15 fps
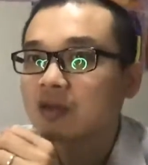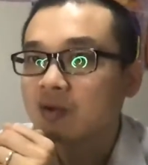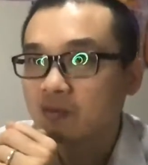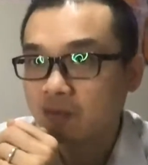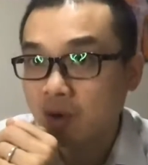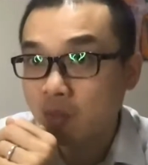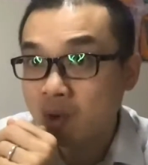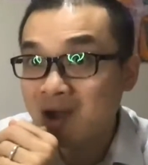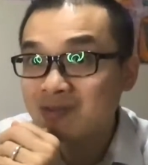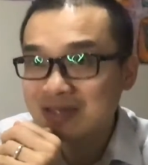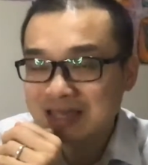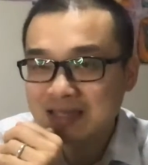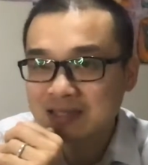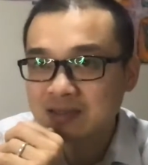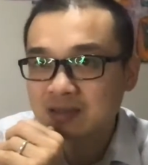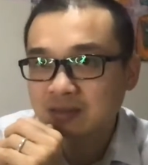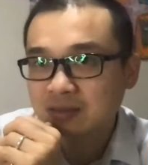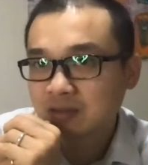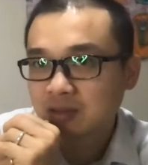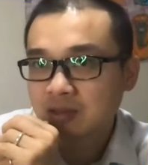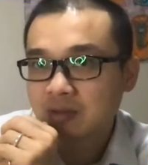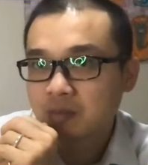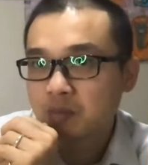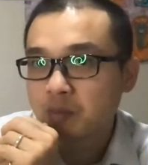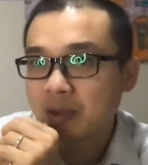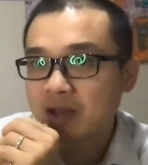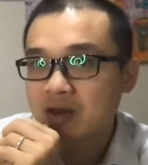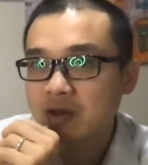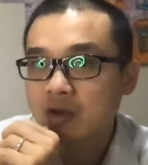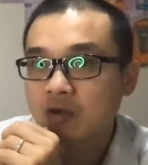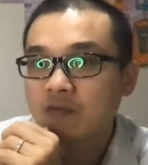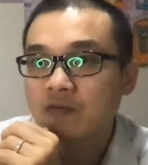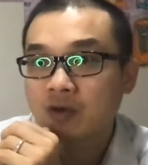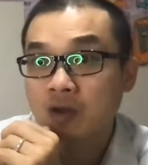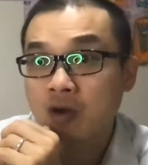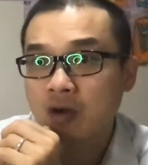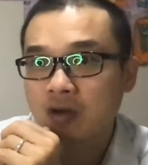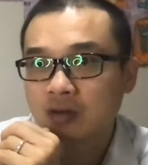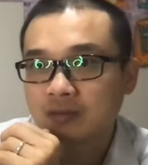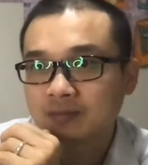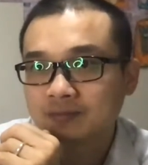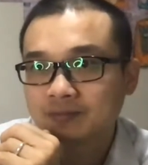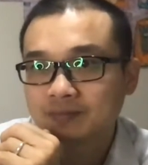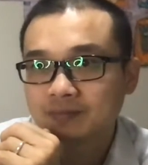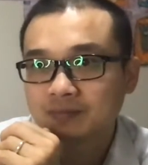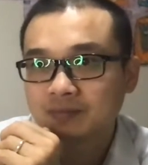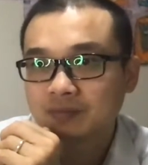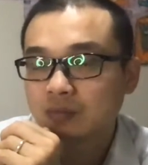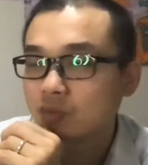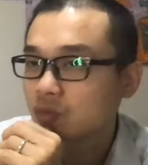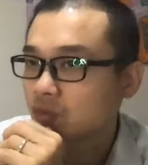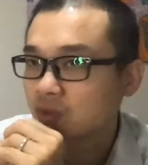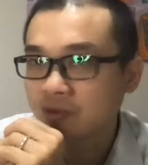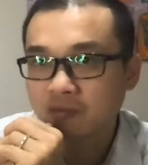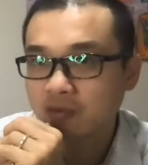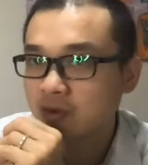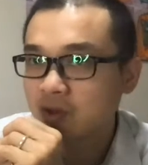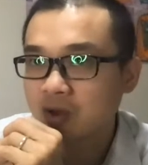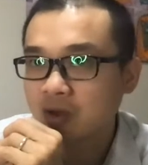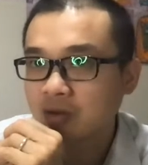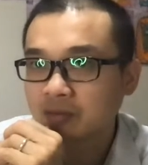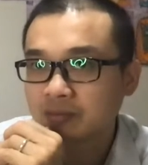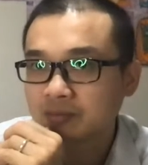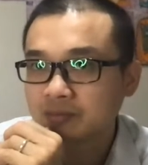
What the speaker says: For a while, yes, but not for long. Not for long.